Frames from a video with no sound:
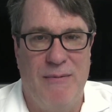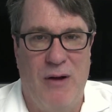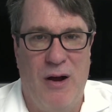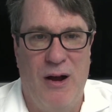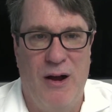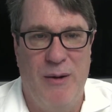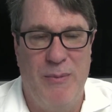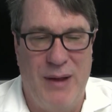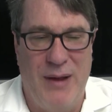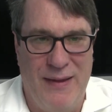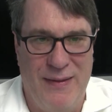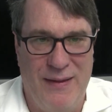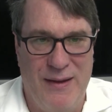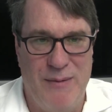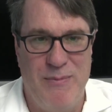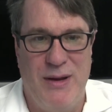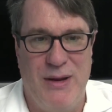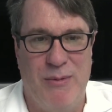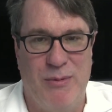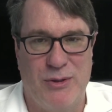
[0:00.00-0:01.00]
hub and then
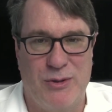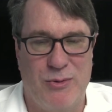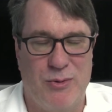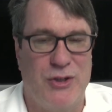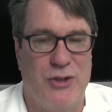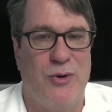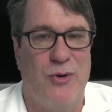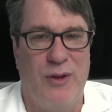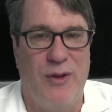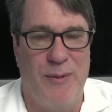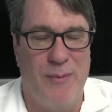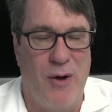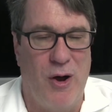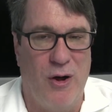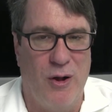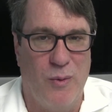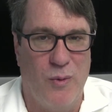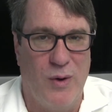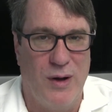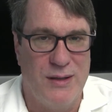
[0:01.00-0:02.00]
be able to restore them
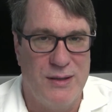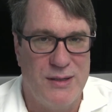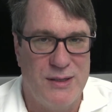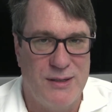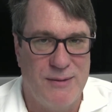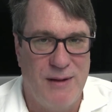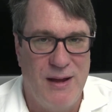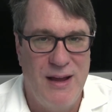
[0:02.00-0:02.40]
all at once.